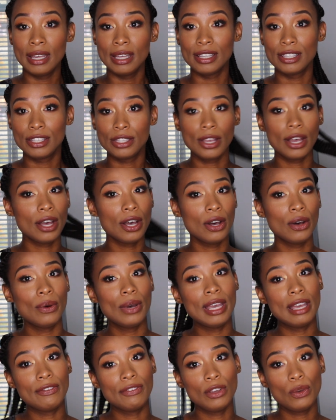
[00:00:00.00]
So
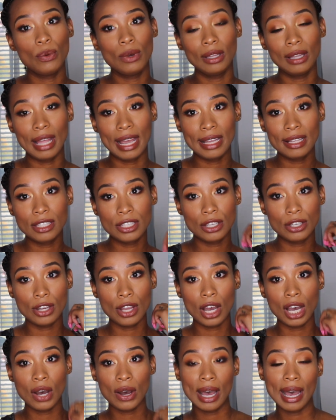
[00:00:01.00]
if you would like to
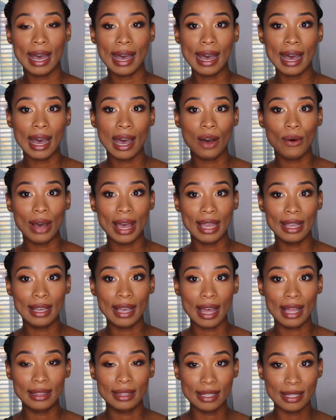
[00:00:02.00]
know how I
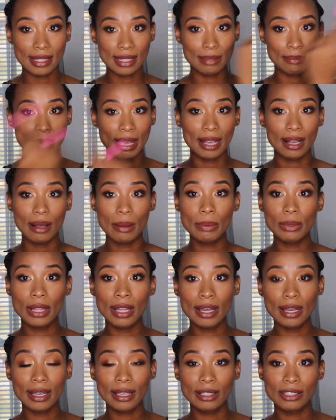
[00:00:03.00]
got this makeup look,